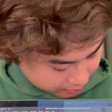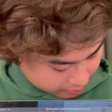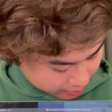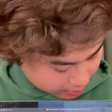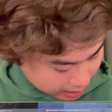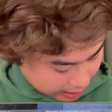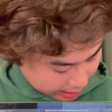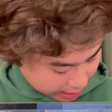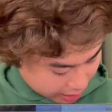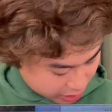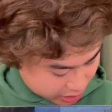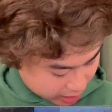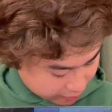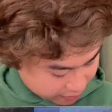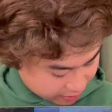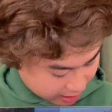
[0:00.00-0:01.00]

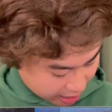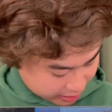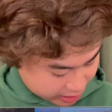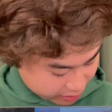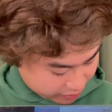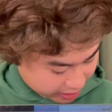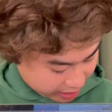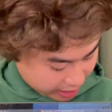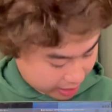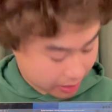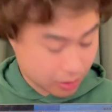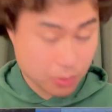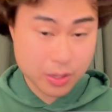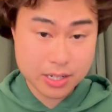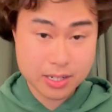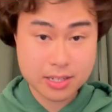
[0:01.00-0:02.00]
leadership philosophy,
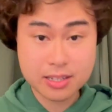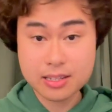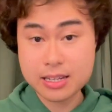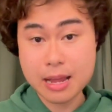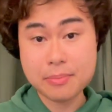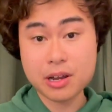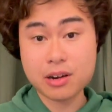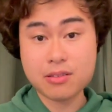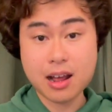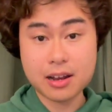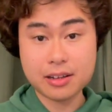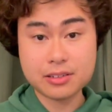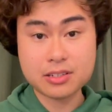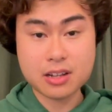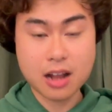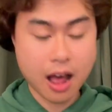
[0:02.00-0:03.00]
which is a
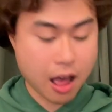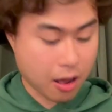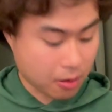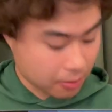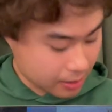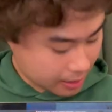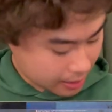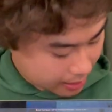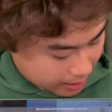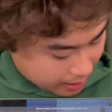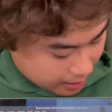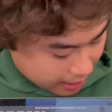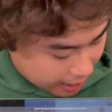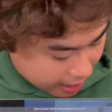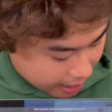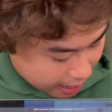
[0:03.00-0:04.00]
democratic style.
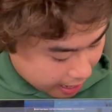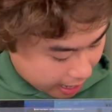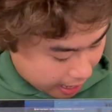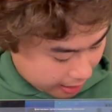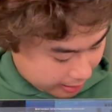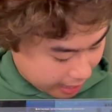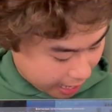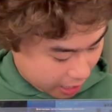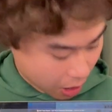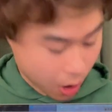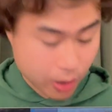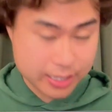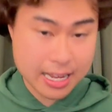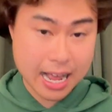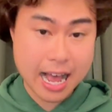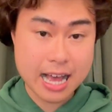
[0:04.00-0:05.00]
And that all
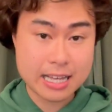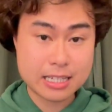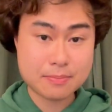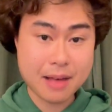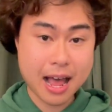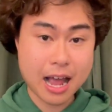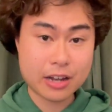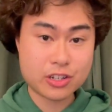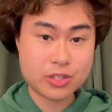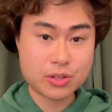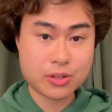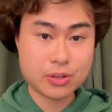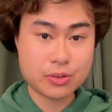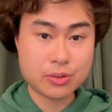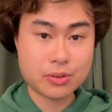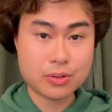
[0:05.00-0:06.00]
ties back
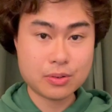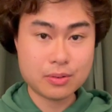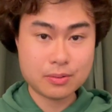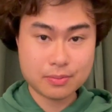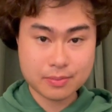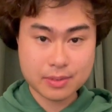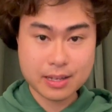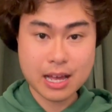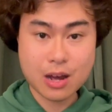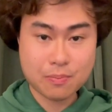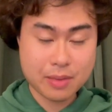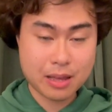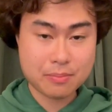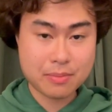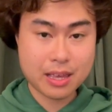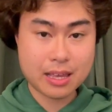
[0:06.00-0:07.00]
to
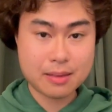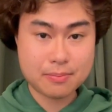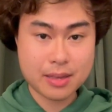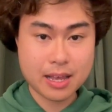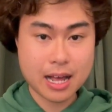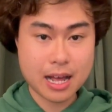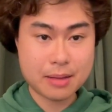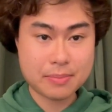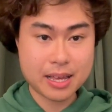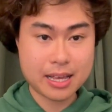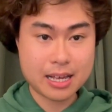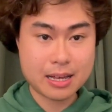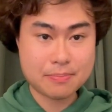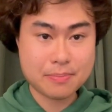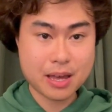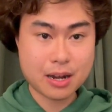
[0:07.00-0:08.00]
helping me becoming
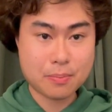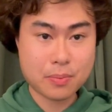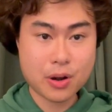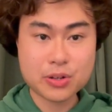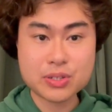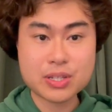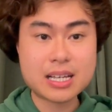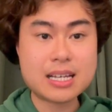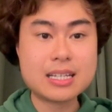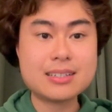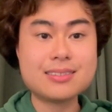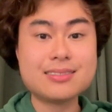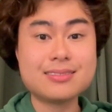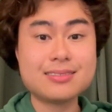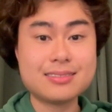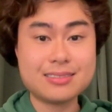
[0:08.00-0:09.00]
a better
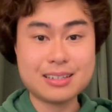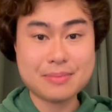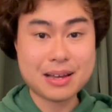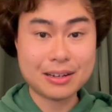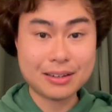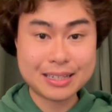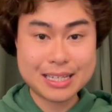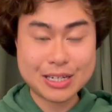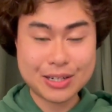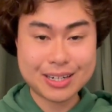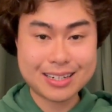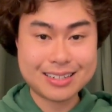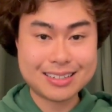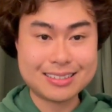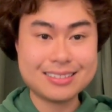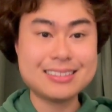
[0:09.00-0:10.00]
person, a better
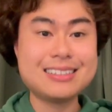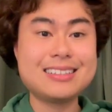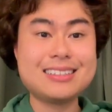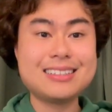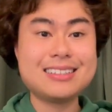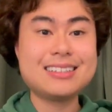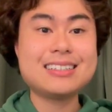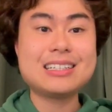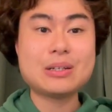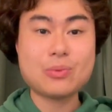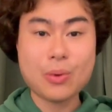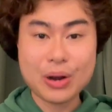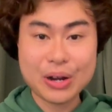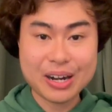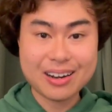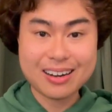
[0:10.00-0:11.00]
leader,
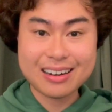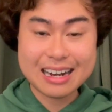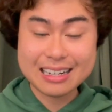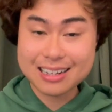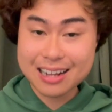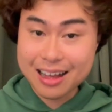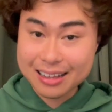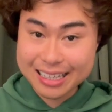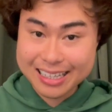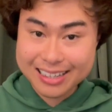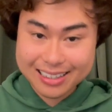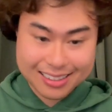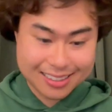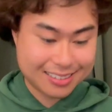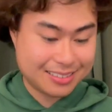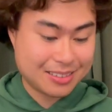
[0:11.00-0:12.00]
worker, and
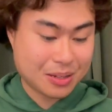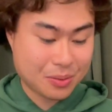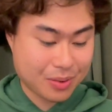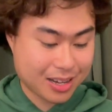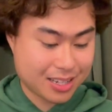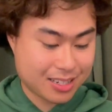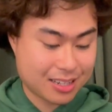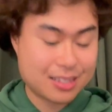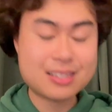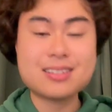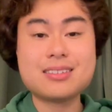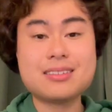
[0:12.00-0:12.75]
colleague, which is